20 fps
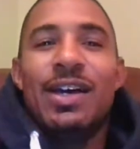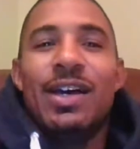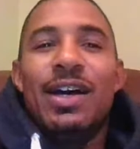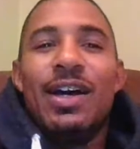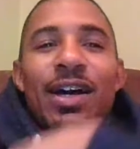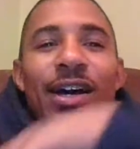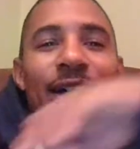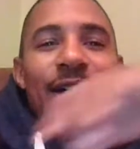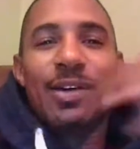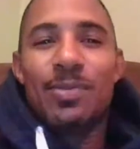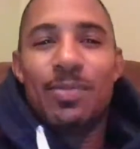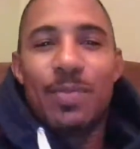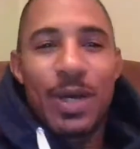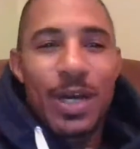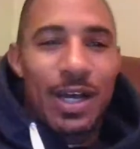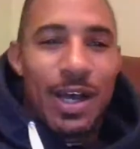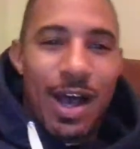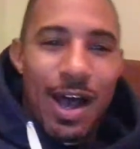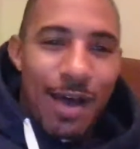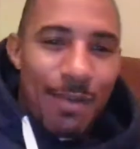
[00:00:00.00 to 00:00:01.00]

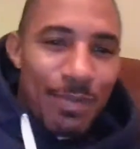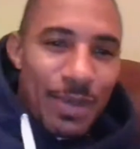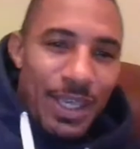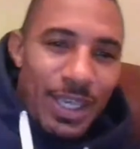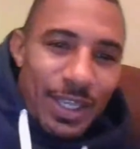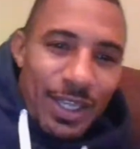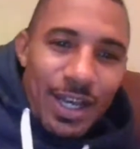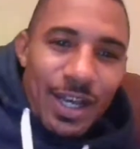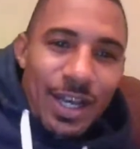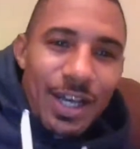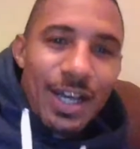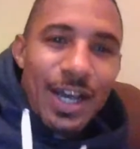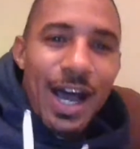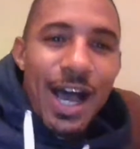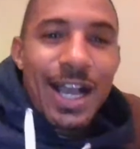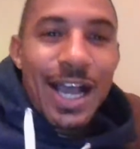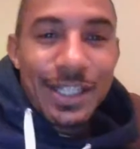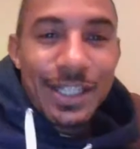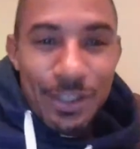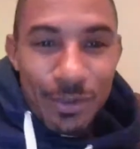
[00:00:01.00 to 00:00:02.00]

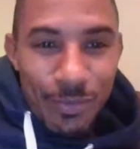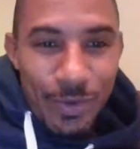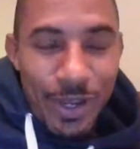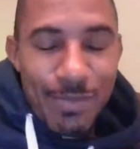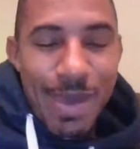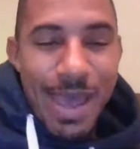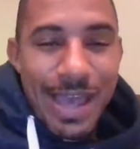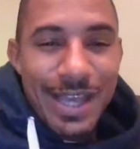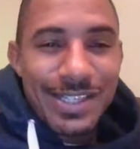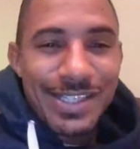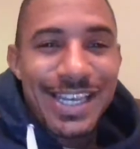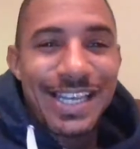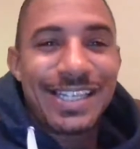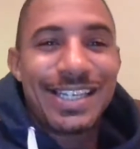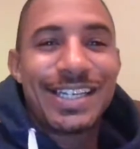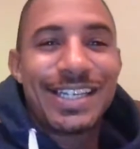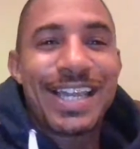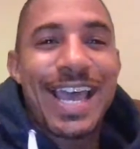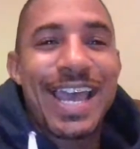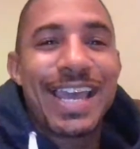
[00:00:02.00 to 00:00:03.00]
I got the Ring magazine
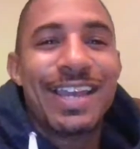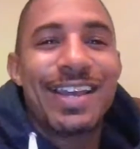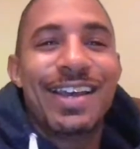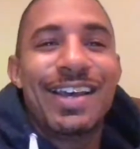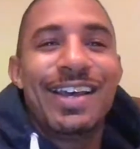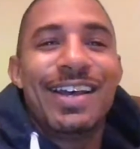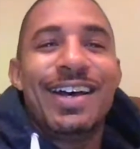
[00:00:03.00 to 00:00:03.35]
today.